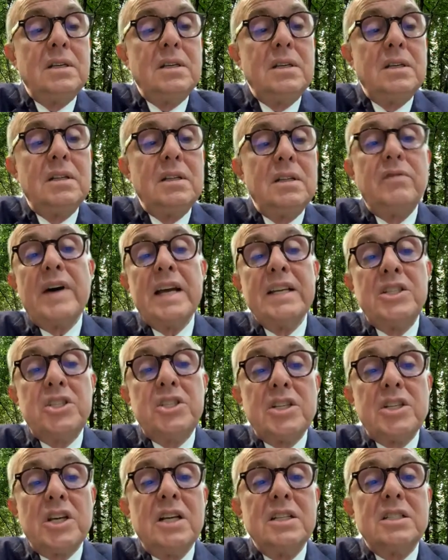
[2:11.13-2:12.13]
The Vice
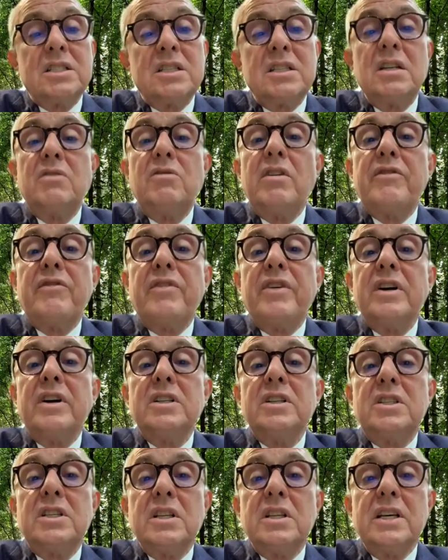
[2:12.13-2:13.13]
Chancellor
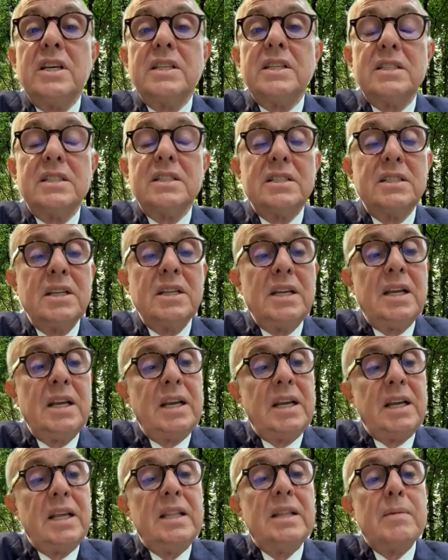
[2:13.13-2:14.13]
referred to this
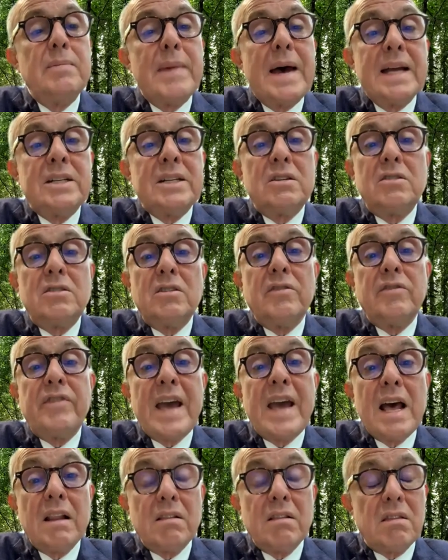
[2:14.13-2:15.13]
in the matter of
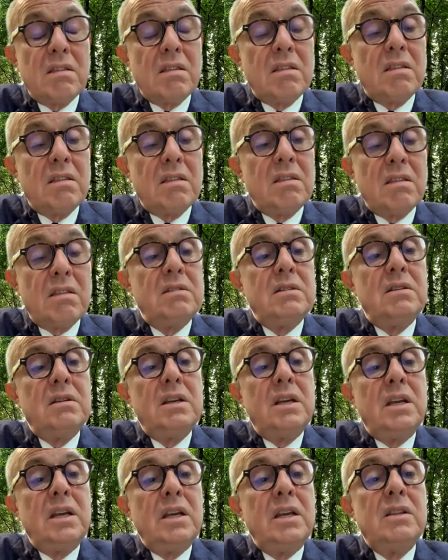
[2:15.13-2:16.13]
health
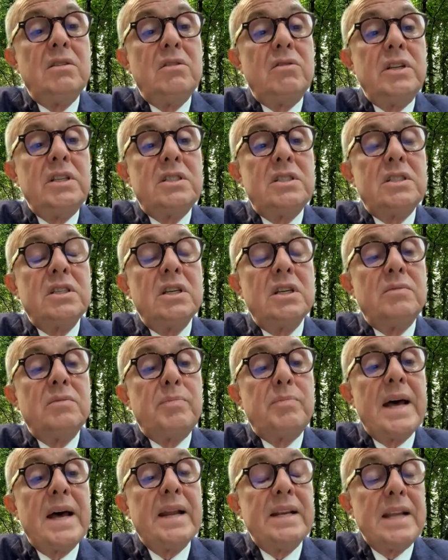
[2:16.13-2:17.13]
in the recent
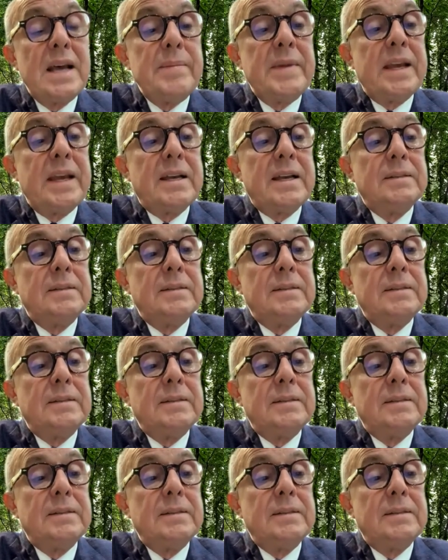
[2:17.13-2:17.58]
pandemic.